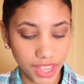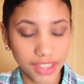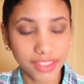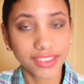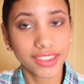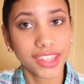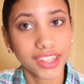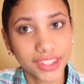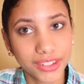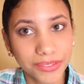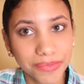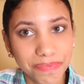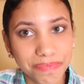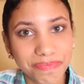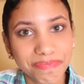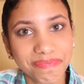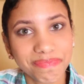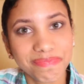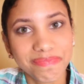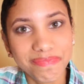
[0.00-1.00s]
So
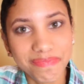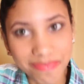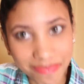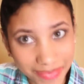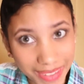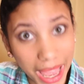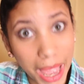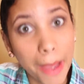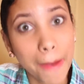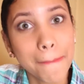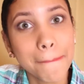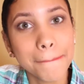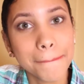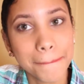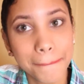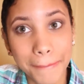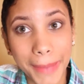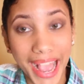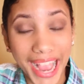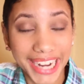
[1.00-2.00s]

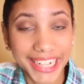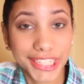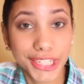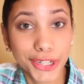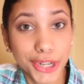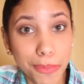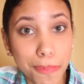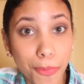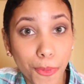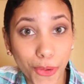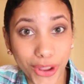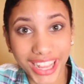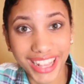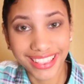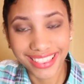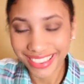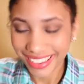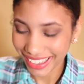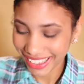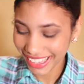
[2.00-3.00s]
back to the
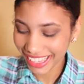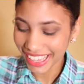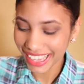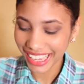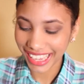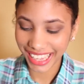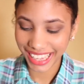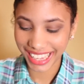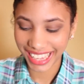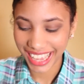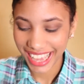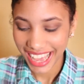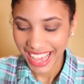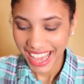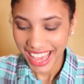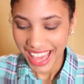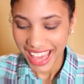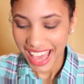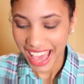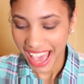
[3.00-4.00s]
point.
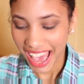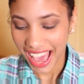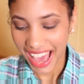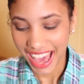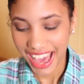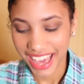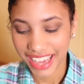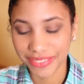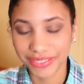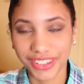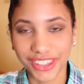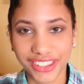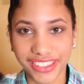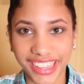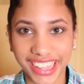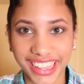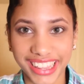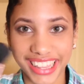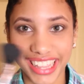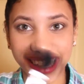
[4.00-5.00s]
I'm
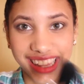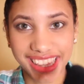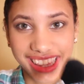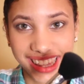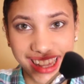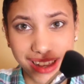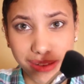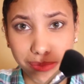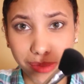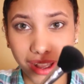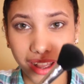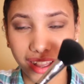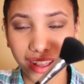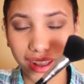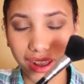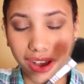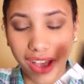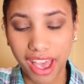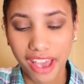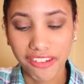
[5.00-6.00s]
using the
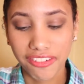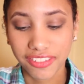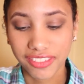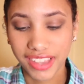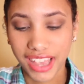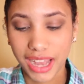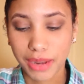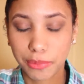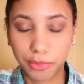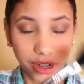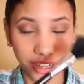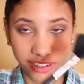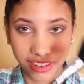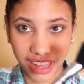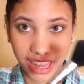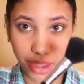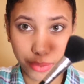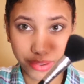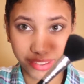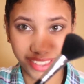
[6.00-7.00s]
Sigma F10 brush,
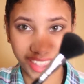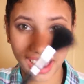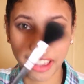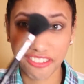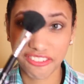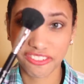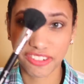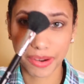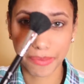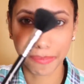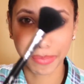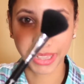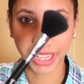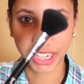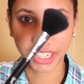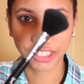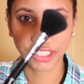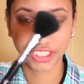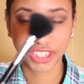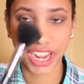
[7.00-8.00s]
like I was saying, for
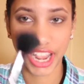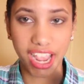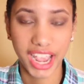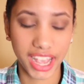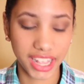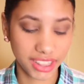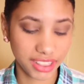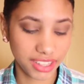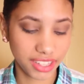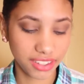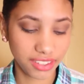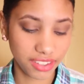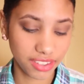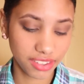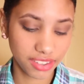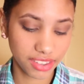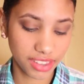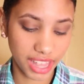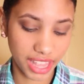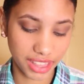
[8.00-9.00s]
blush. And this
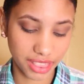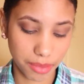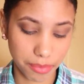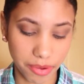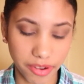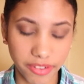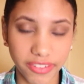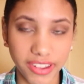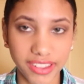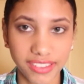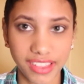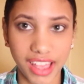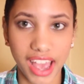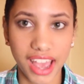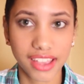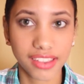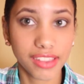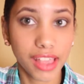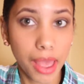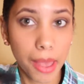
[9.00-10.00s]
is like the perfect
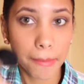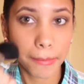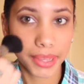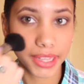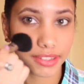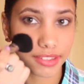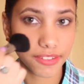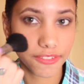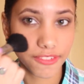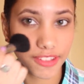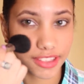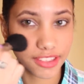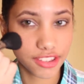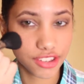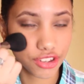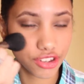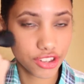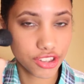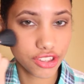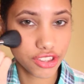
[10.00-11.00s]
size because it
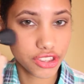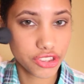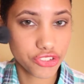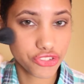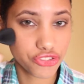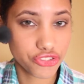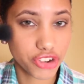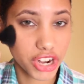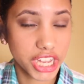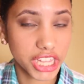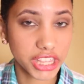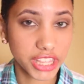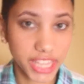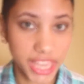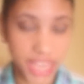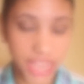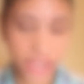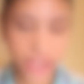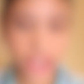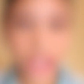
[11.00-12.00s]
fits just right
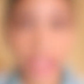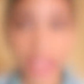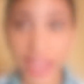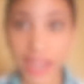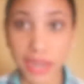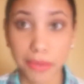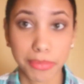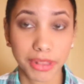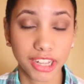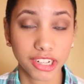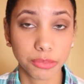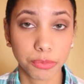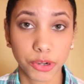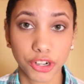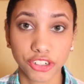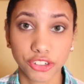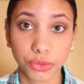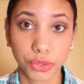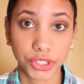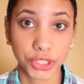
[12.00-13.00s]
here. Any blush
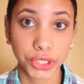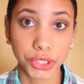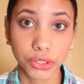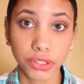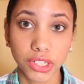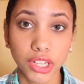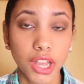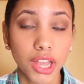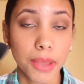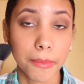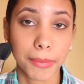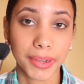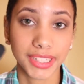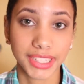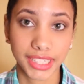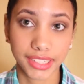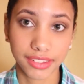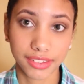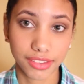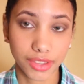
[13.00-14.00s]
brush will do, but
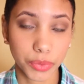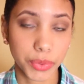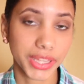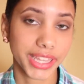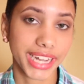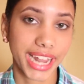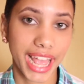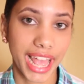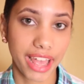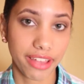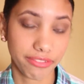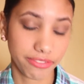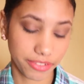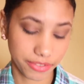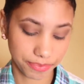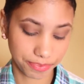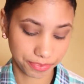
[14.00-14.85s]
this is the one that I have.